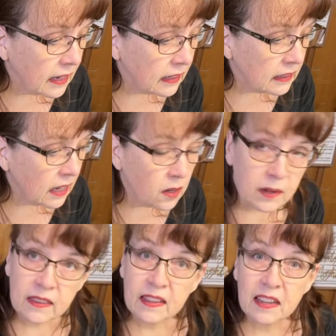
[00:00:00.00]
say
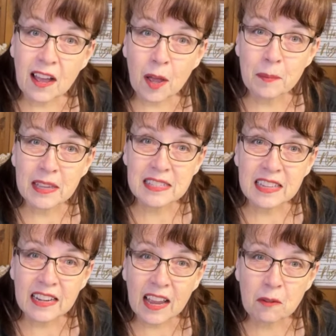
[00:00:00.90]
hello in the
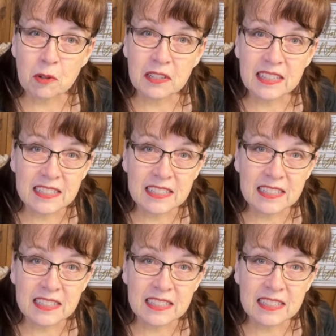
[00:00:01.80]
comments, and I